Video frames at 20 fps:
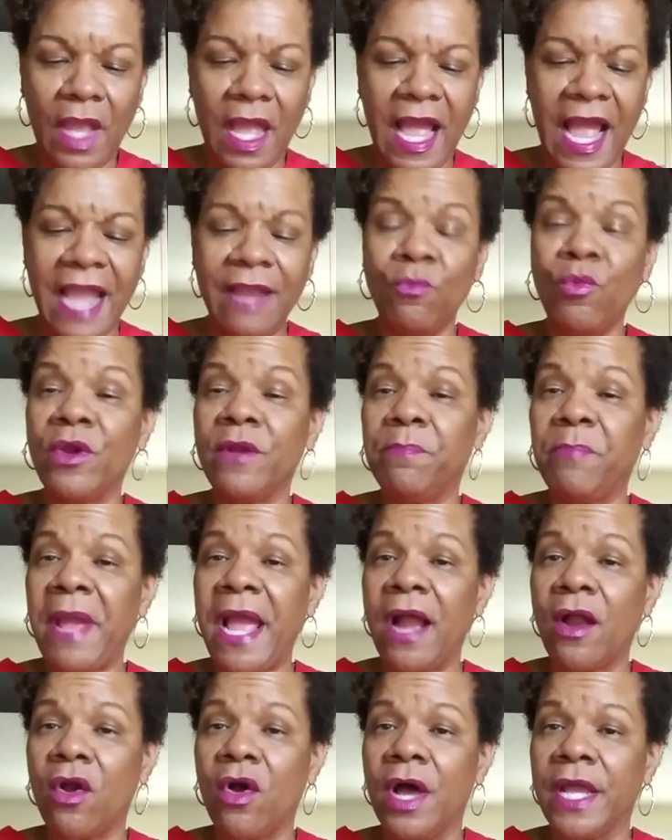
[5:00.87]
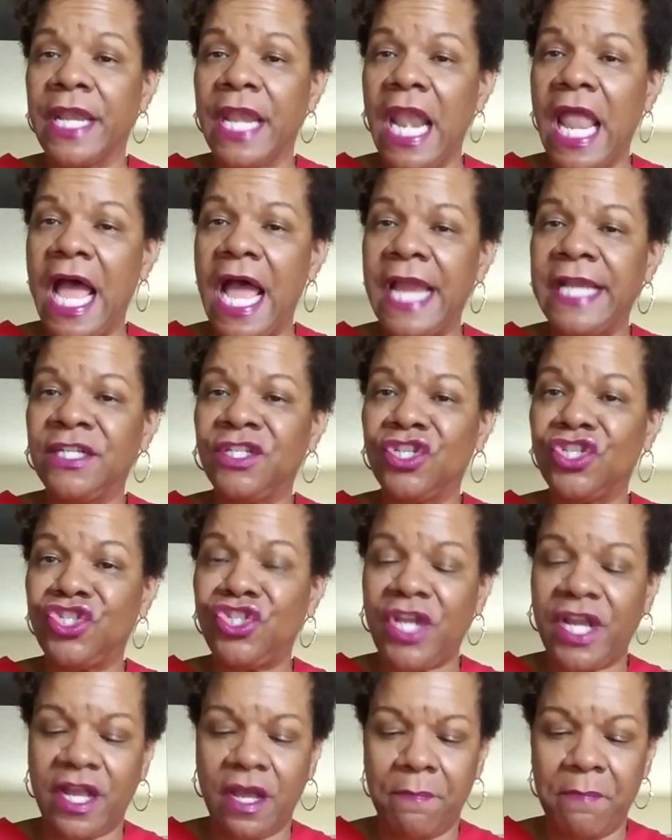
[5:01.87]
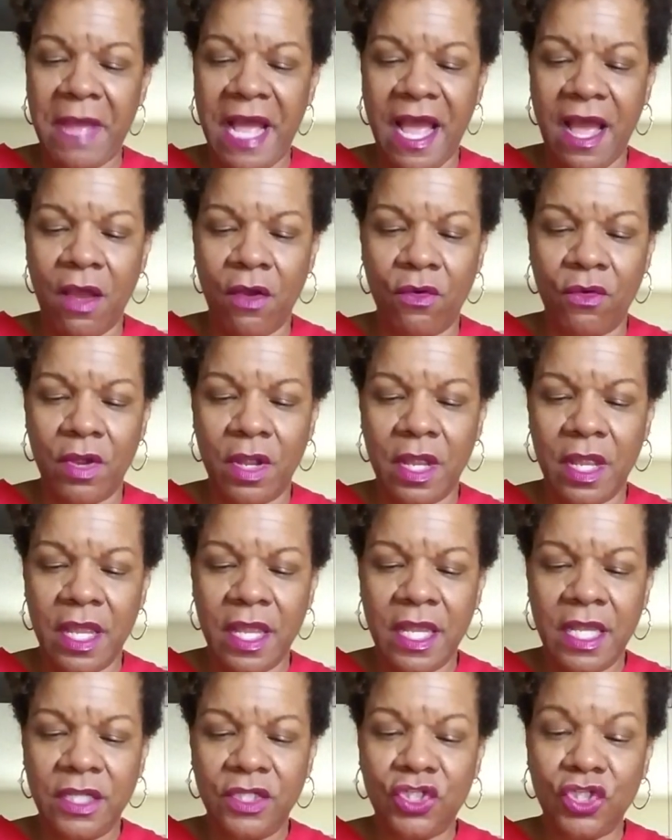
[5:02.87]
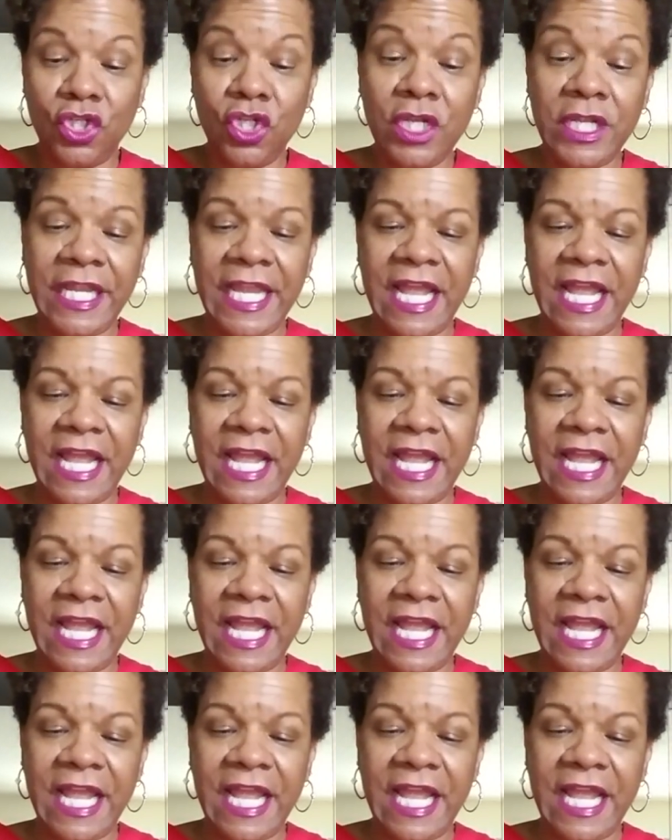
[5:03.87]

I went back online to check them out to look